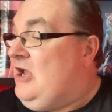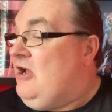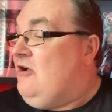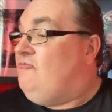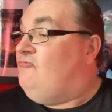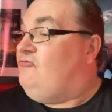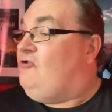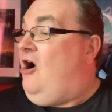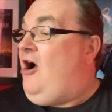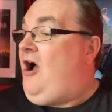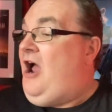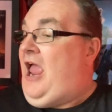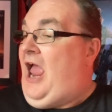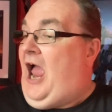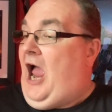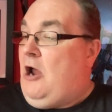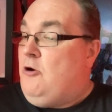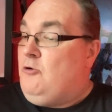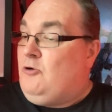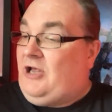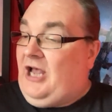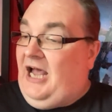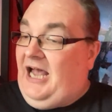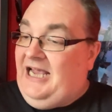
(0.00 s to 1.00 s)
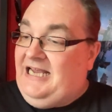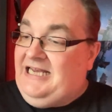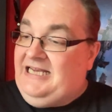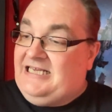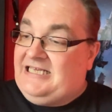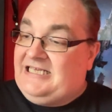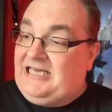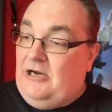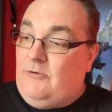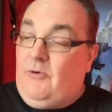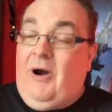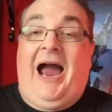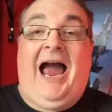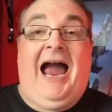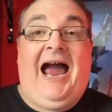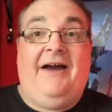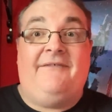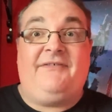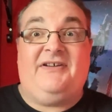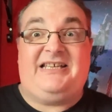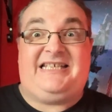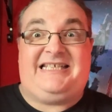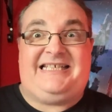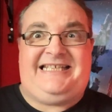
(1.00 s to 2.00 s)
Right, okay, so I
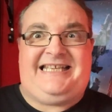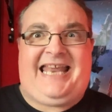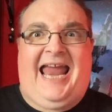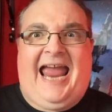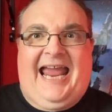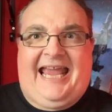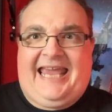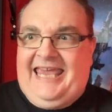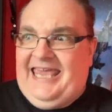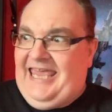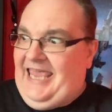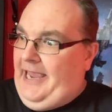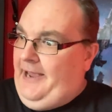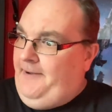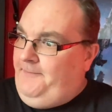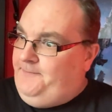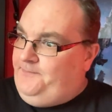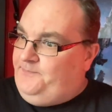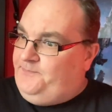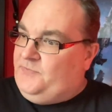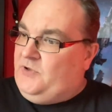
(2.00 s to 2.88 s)
have a stack here